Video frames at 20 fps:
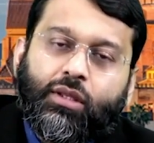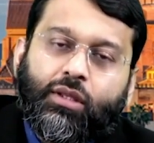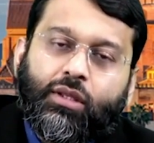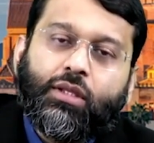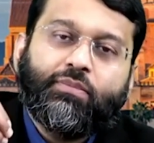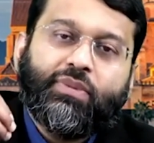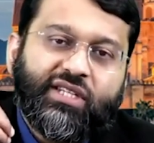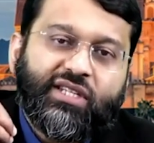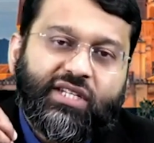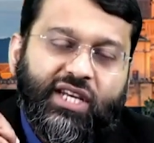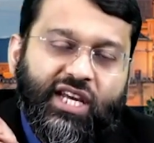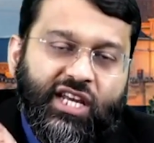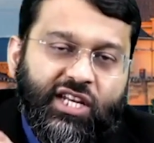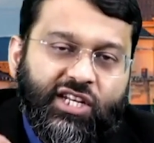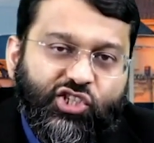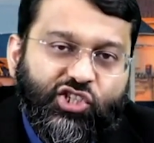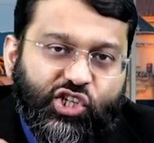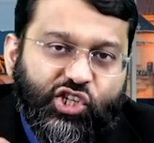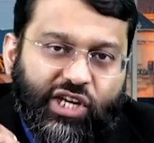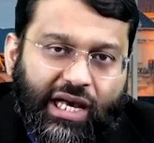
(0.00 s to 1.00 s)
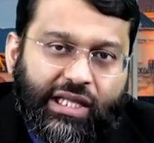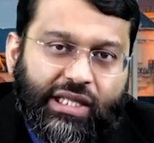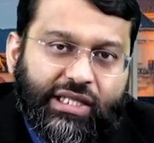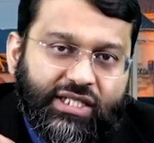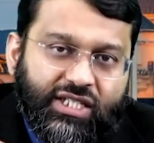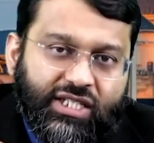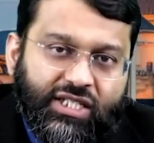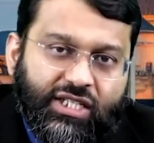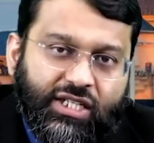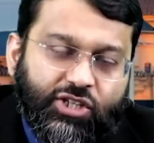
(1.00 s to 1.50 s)
the
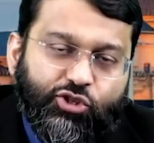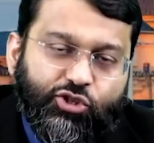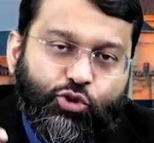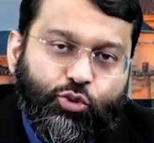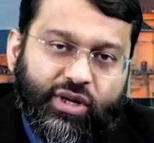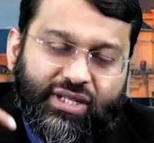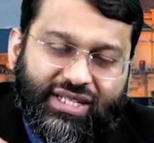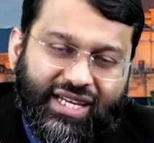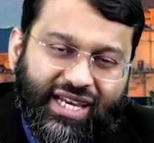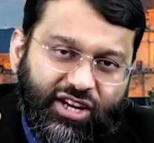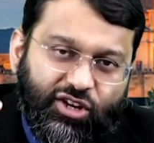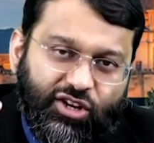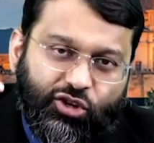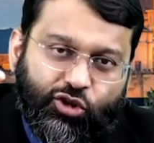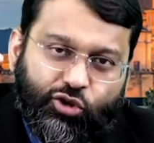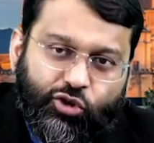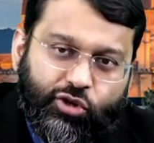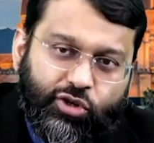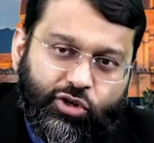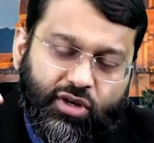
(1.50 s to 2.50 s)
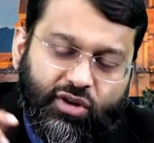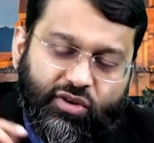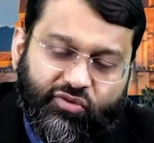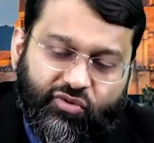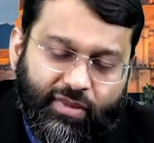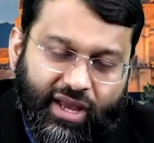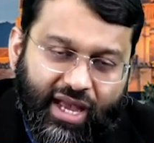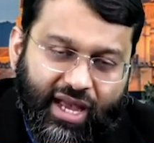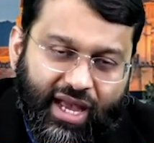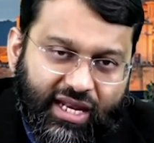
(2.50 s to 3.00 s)
potentiality to attain good
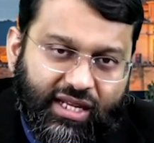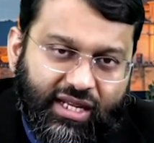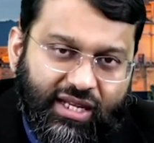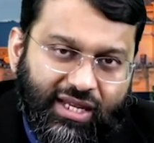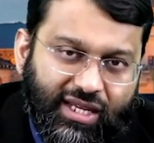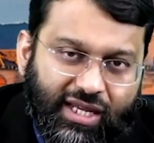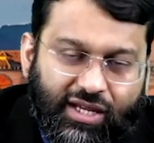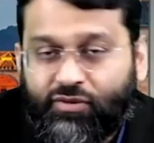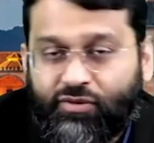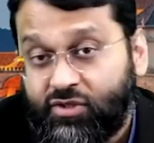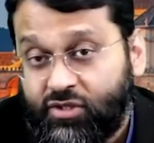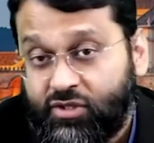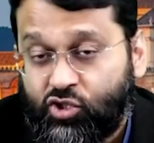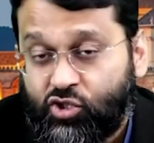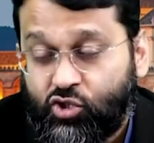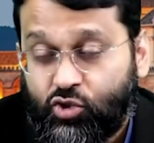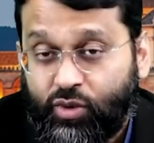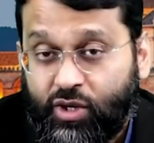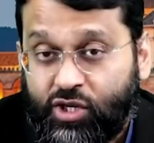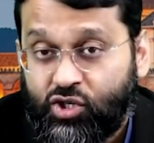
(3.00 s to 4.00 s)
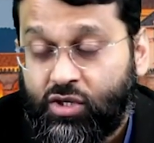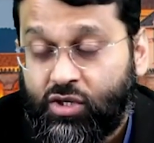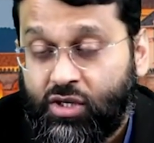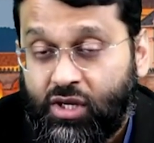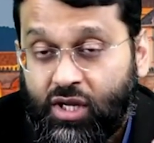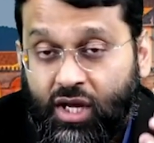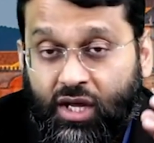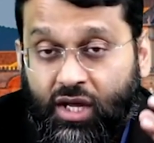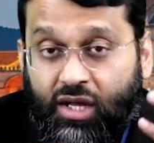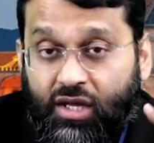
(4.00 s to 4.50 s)
from any evil situation